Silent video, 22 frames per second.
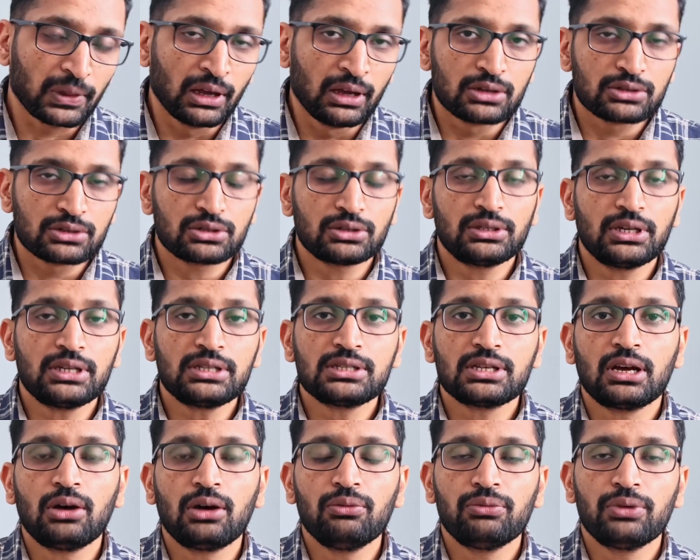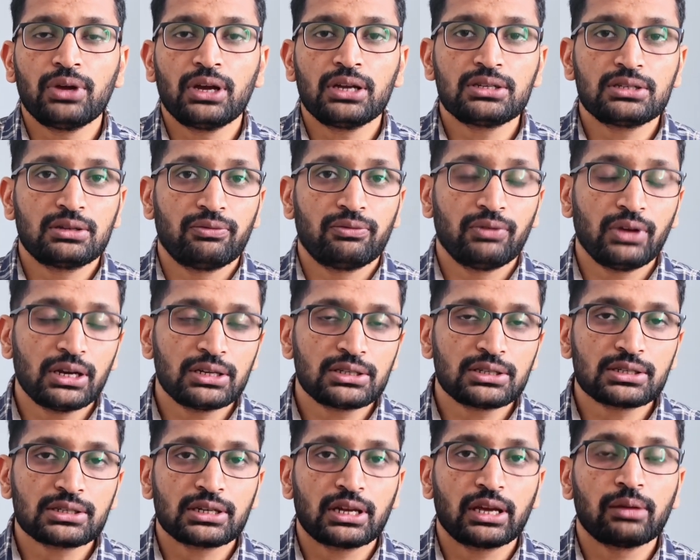So that's how we are
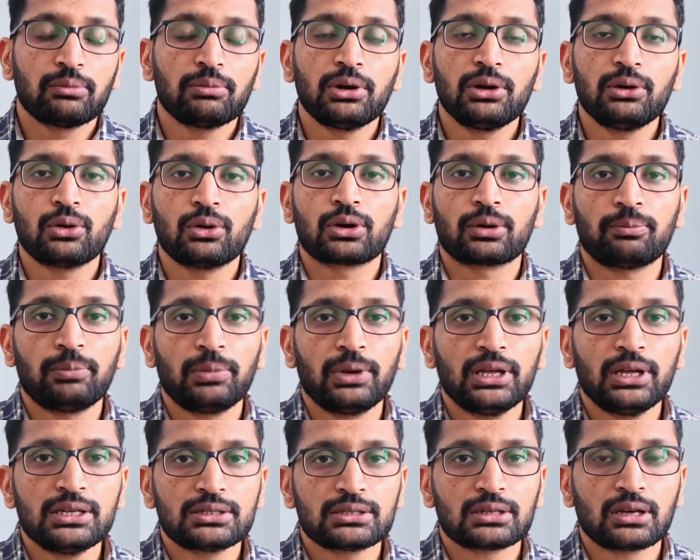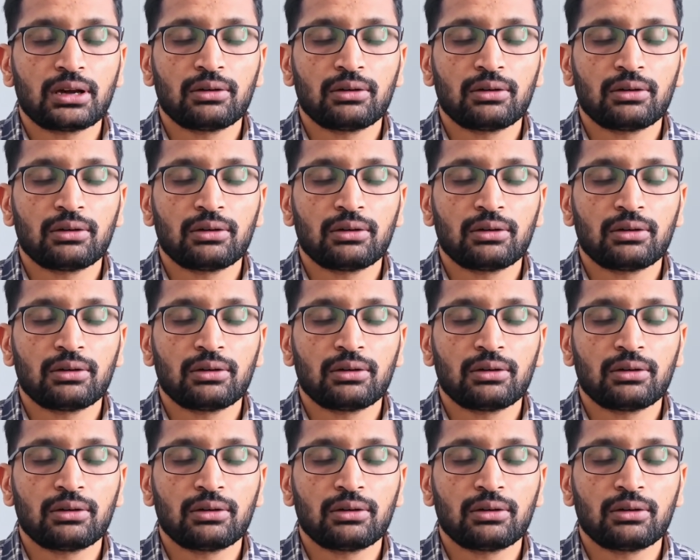just able to replace